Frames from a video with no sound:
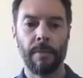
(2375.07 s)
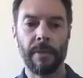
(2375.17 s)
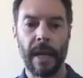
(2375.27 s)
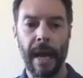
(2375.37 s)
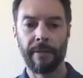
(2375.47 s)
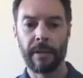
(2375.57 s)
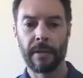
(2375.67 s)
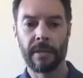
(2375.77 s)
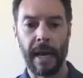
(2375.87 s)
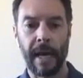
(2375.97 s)
They haven't
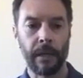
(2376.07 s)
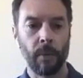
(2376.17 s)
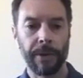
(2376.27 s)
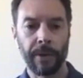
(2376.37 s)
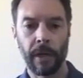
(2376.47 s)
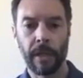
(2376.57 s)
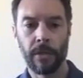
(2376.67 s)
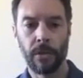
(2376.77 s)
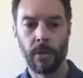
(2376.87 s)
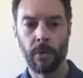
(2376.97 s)
decided what they're going to
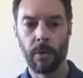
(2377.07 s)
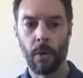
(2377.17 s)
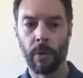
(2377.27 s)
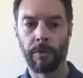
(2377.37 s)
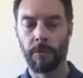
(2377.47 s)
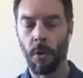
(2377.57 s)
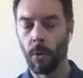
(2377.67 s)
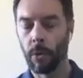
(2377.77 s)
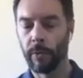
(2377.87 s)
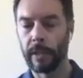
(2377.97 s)
do going
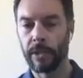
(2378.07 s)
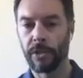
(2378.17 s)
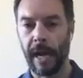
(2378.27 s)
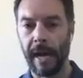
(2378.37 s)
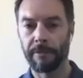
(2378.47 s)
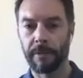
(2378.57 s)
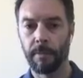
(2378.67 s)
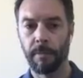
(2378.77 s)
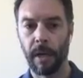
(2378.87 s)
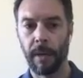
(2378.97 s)
forward with the draft,
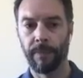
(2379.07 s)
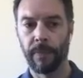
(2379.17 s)
but